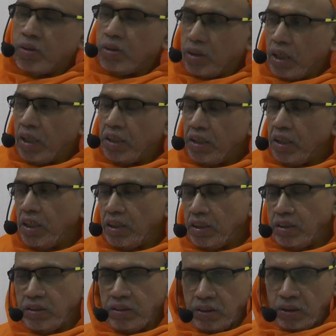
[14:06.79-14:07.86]
The idea
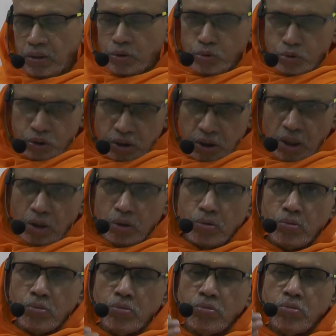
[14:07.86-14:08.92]
is you still
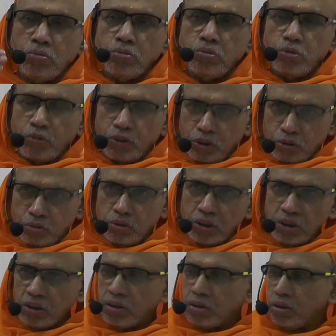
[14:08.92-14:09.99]
do your
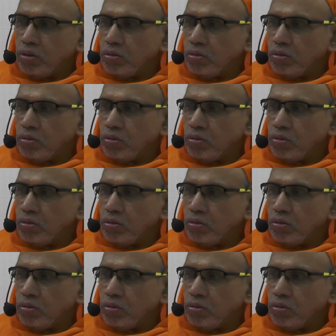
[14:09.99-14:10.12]
duties,